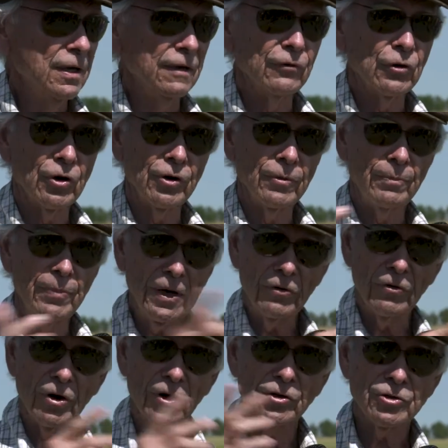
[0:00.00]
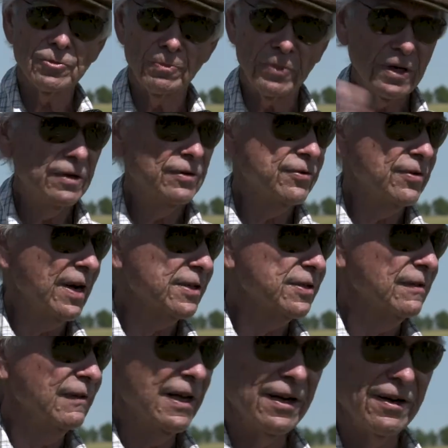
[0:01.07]
If you're on a big ranch, big
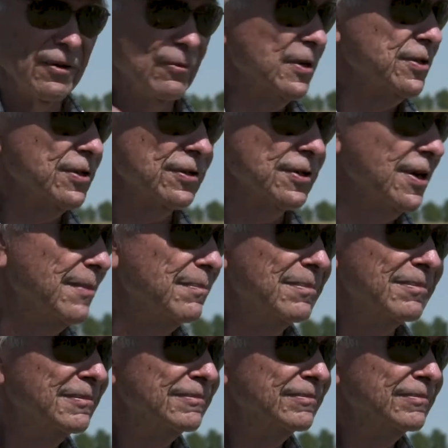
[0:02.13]
tracts of land, don't waste your time.